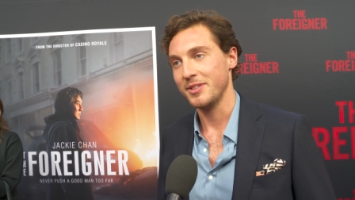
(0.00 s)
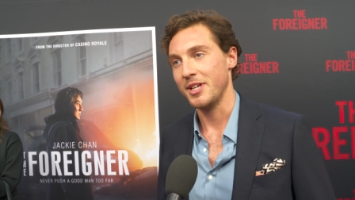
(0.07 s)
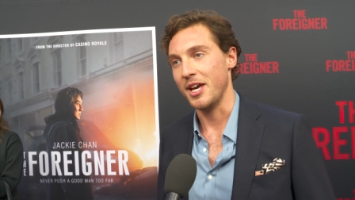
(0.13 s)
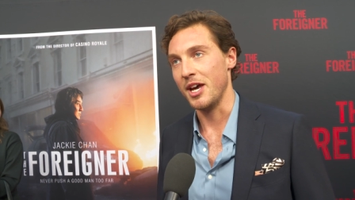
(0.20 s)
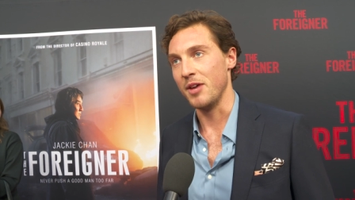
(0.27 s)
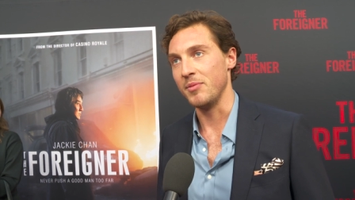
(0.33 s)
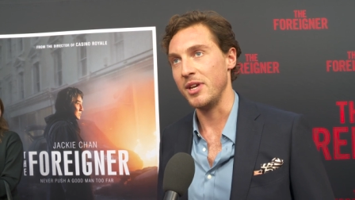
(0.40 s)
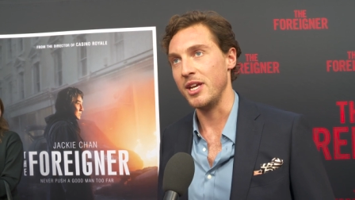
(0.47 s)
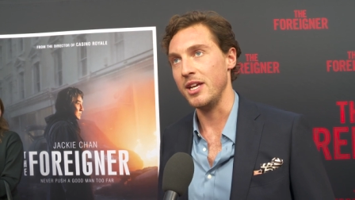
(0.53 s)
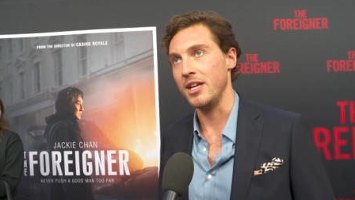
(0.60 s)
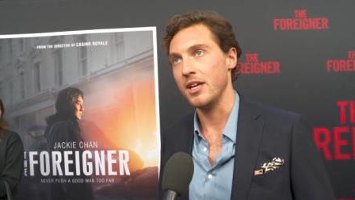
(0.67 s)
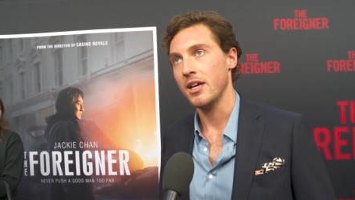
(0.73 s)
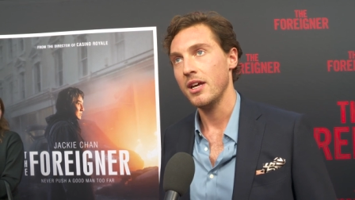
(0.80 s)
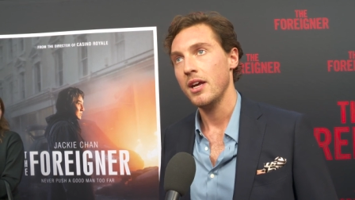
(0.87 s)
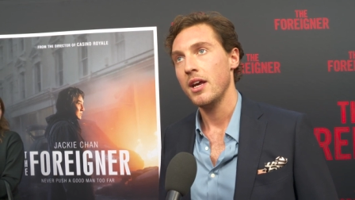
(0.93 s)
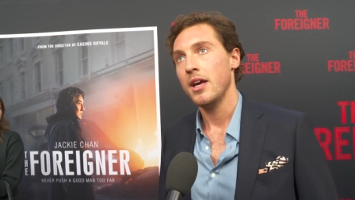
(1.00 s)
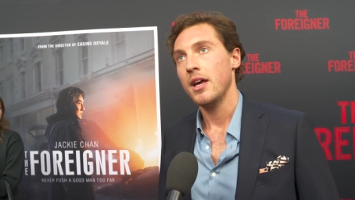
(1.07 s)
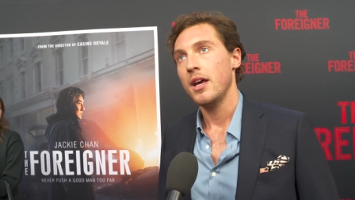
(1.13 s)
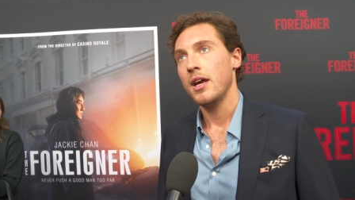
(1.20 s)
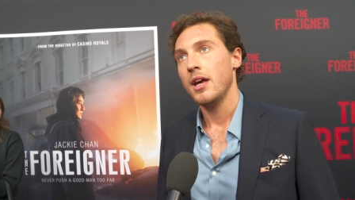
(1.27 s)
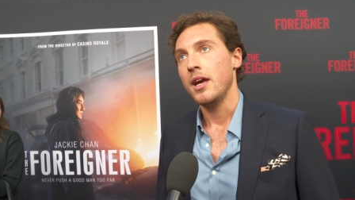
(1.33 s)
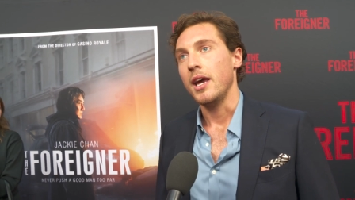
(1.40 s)
Um, he,
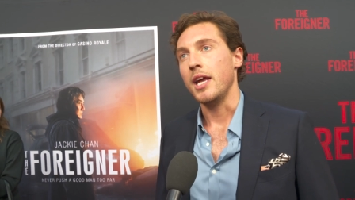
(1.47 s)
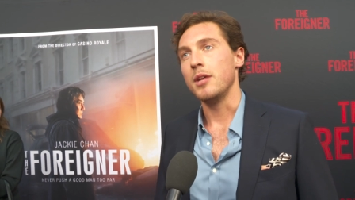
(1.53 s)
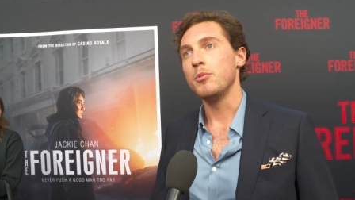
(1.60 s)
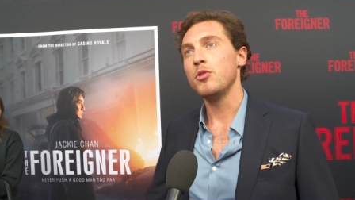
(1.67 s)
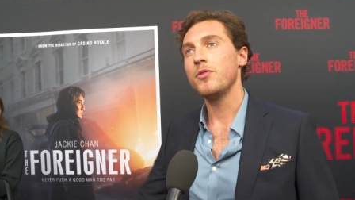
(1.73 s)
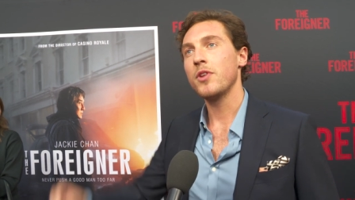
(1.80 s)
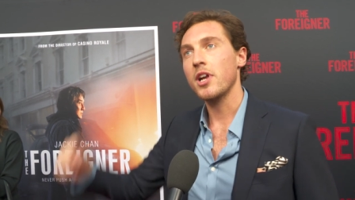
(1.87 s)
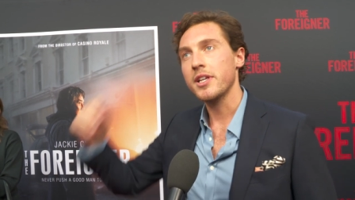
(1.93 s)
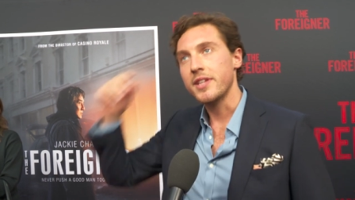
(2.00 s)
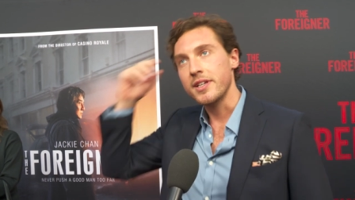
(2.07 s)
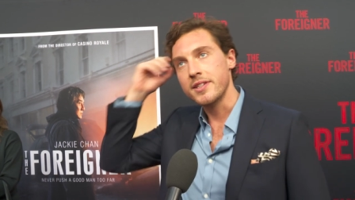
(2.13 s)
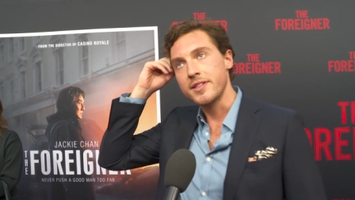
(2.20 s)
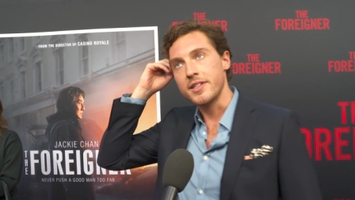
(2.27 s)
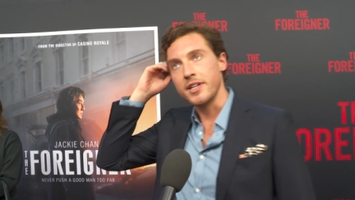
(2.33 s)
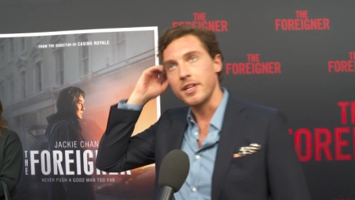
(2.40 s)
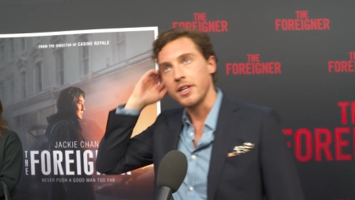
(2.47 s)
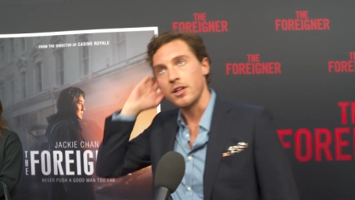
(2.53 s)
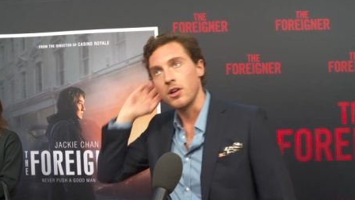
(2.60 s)
in a movie like this that,